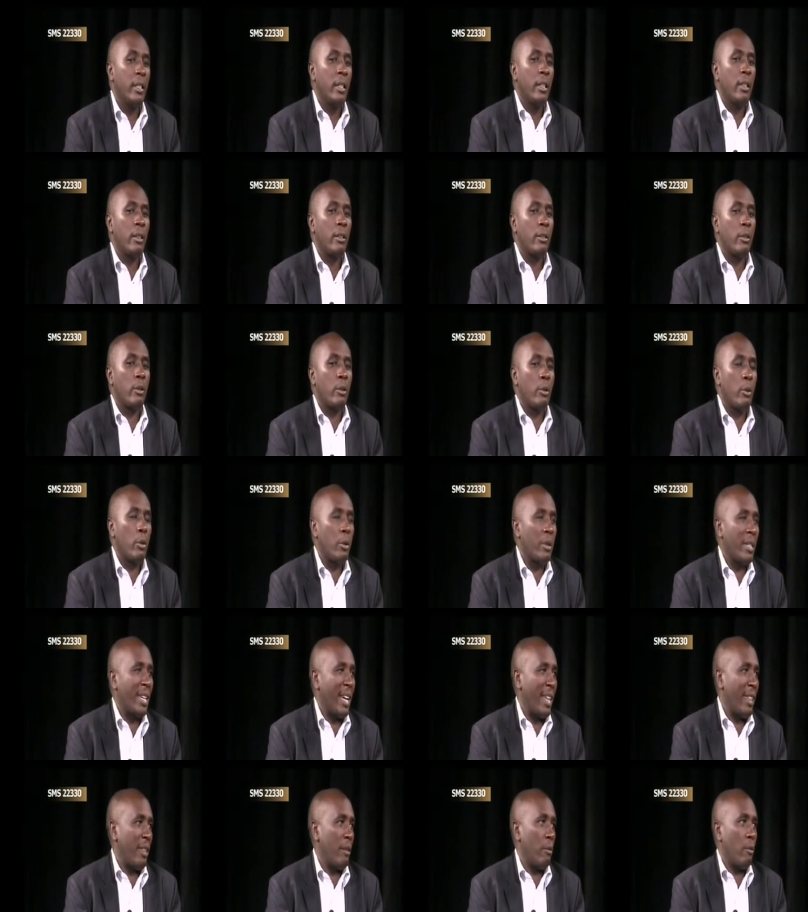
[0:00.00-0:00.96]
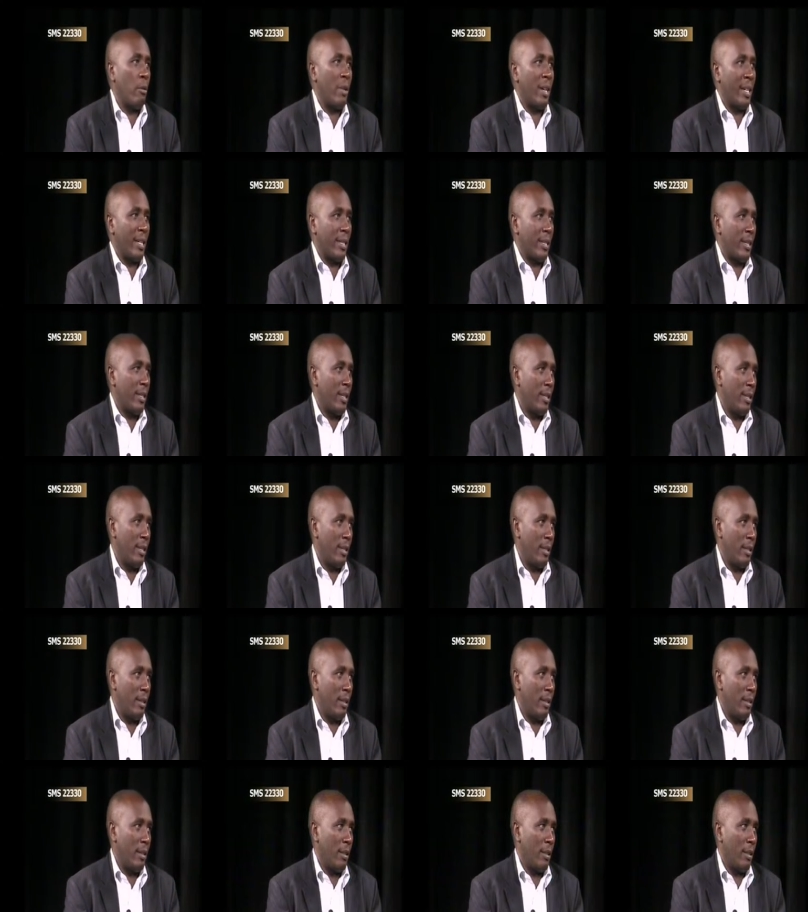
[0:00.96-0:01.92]
So those are the worst,
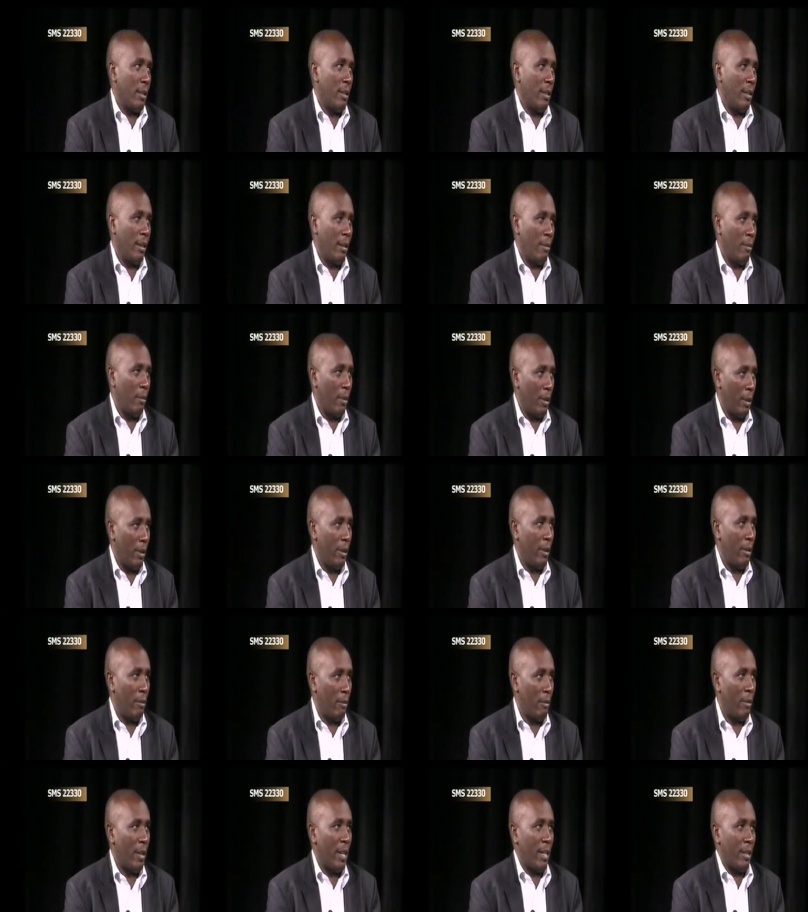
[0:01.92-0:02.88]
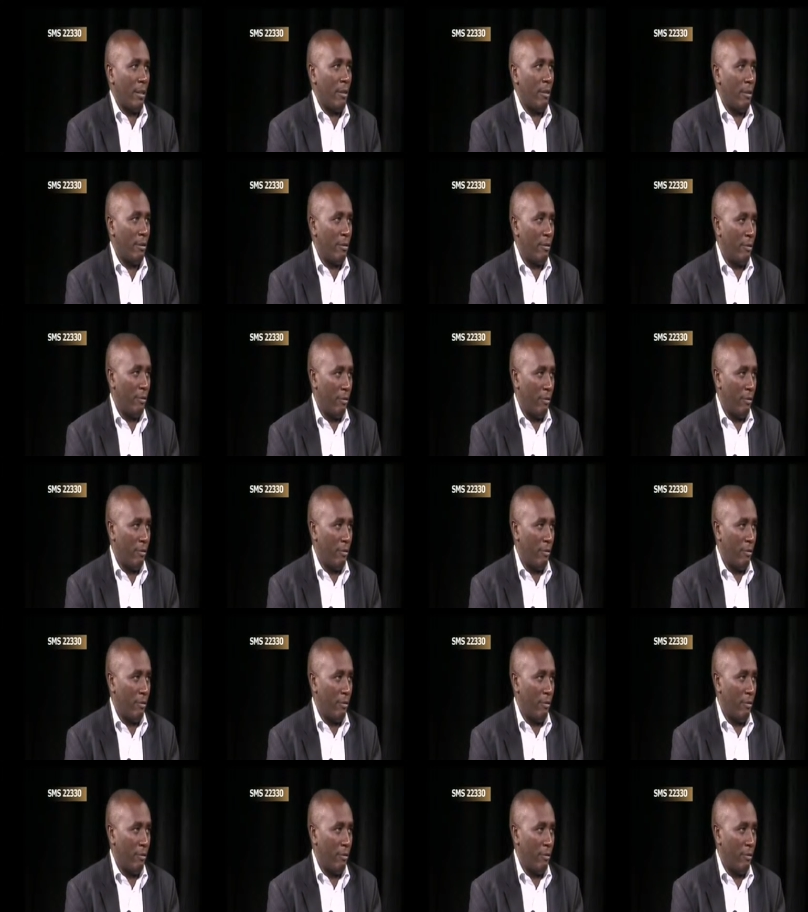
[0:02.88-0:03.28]
the worst of